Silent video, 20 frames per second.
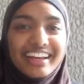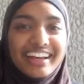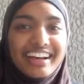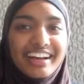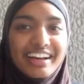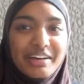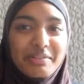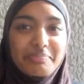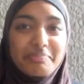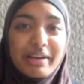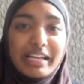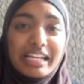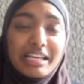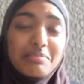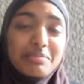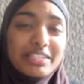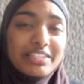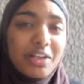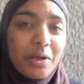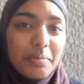My
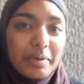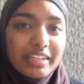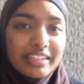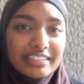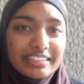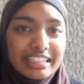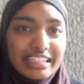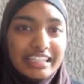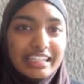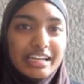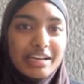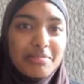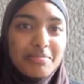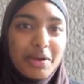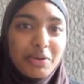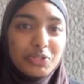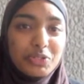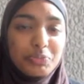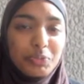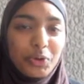name is Salma.
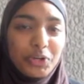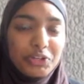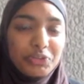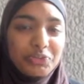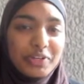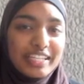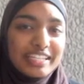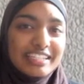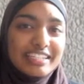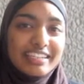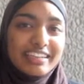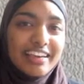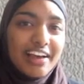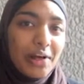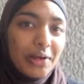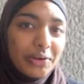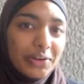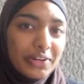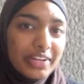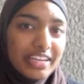I was born and raised in
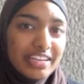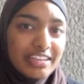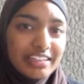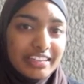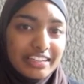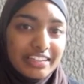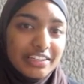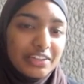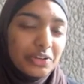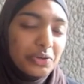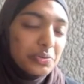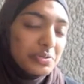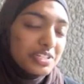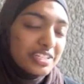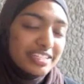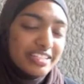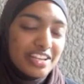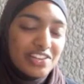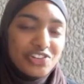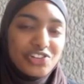Calgary, in a
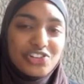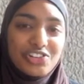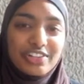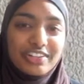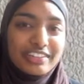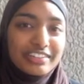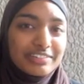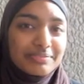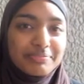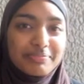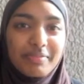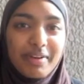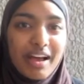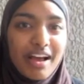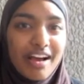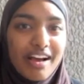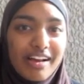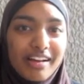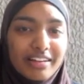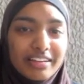quintessential
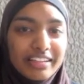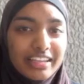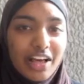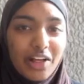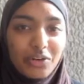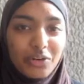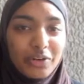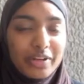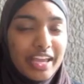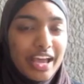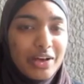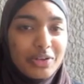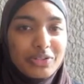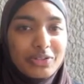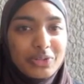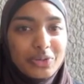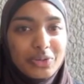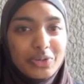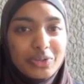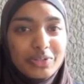Calgary
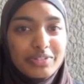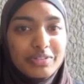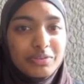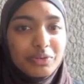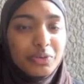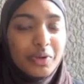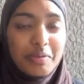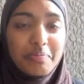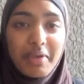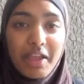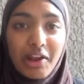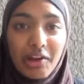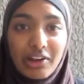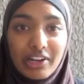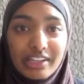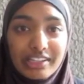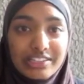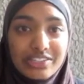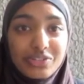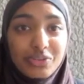household. Great
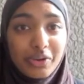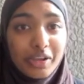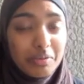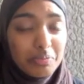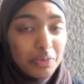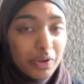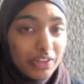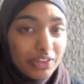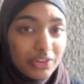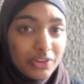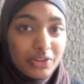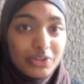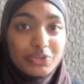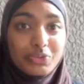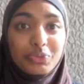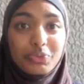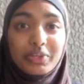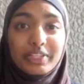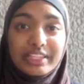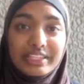parents, great
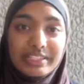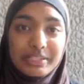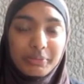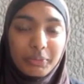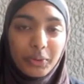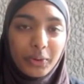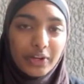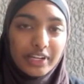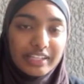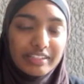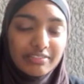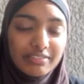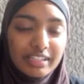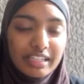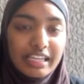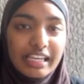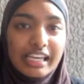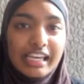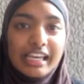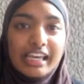brothers, really supportive.
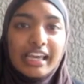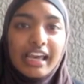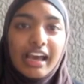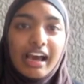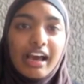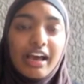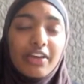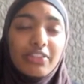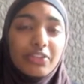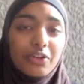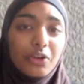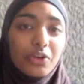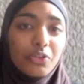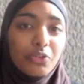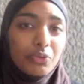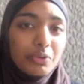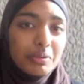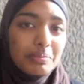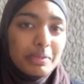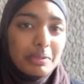There are
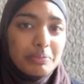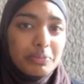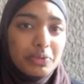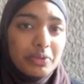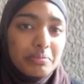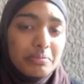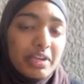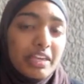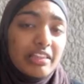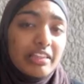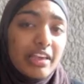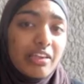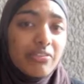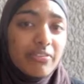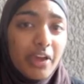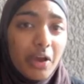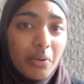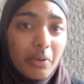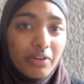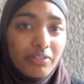three people in my life,
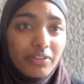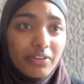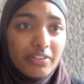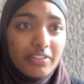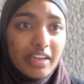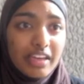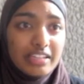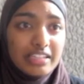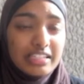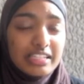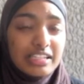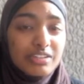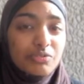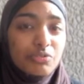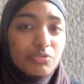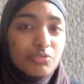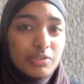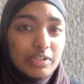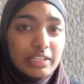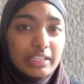however, that did
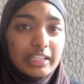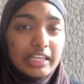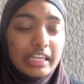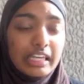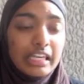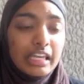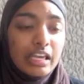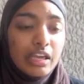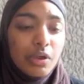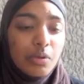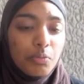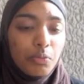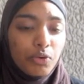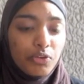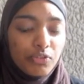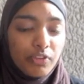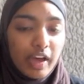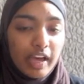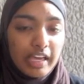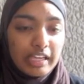really
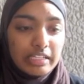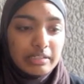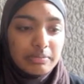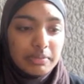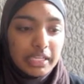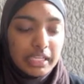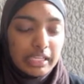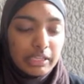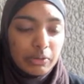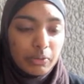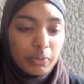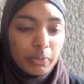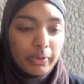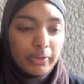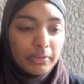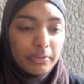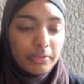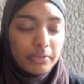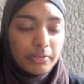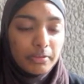provide me
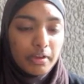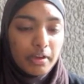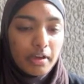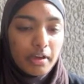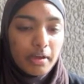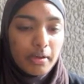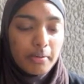with